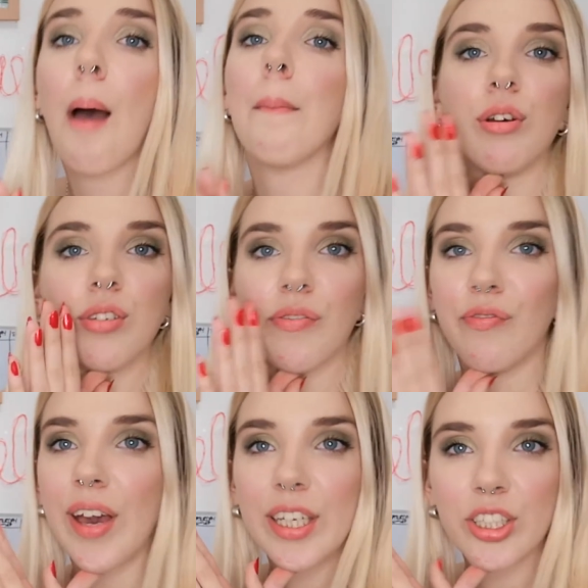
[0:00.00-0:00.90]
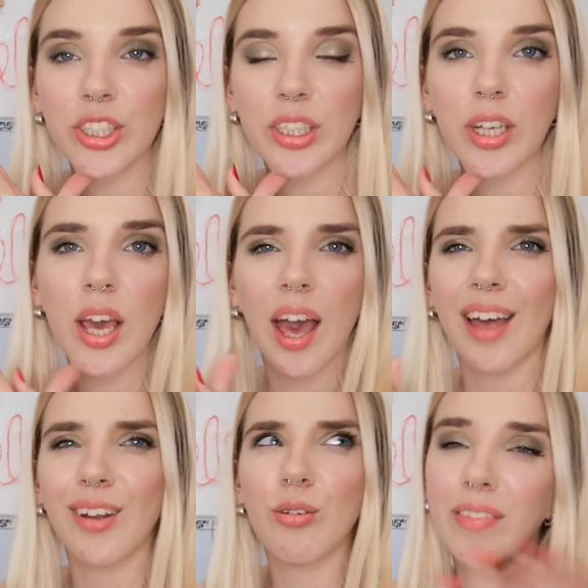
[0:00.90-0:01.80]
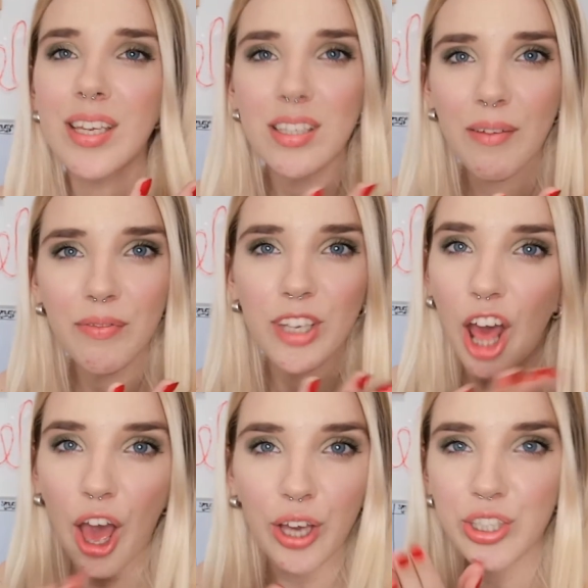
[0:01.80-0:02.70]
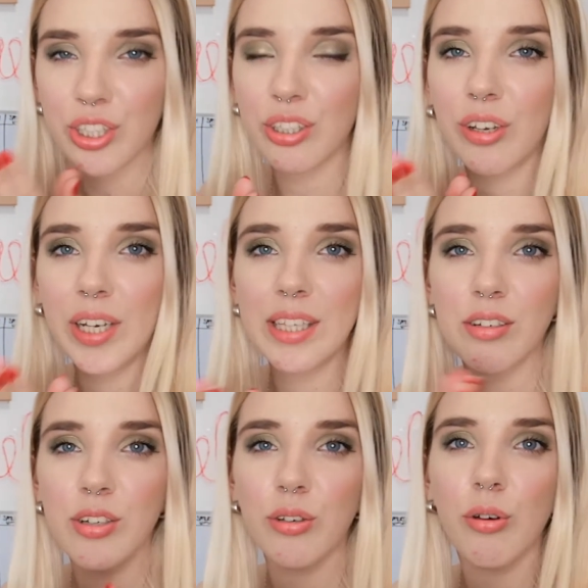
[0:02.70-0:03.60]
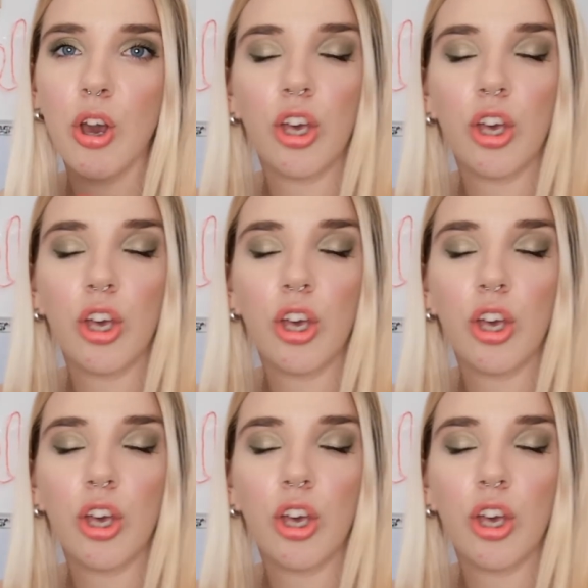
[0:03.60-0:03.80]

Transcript: motivation, and if there's something urgent you need to do,